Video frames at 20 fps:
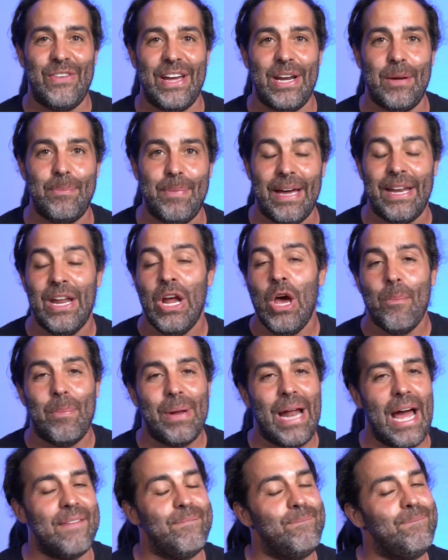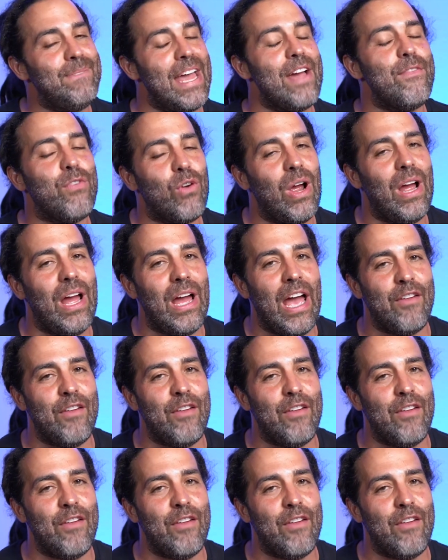out of bed, but I never